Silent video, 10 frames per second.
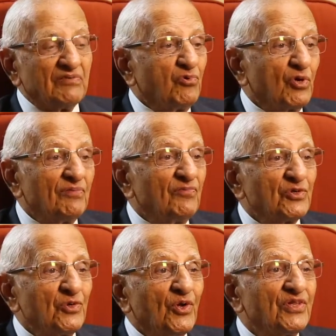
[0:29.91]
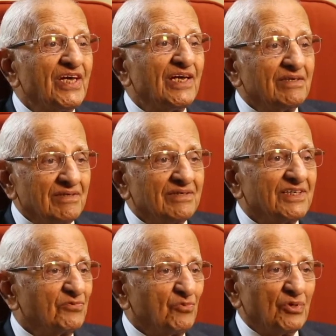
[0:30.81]
but the forum was not there,
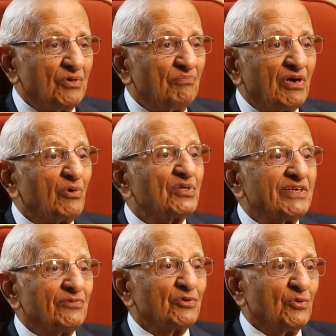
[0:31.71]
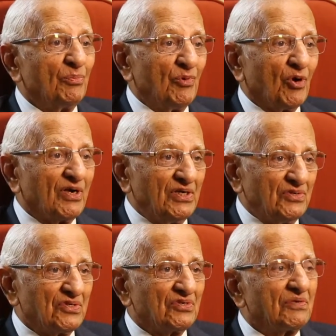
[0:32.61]
this would, because there was no
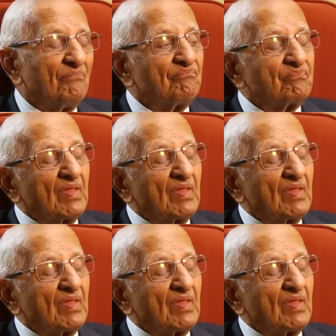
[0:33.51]
organization.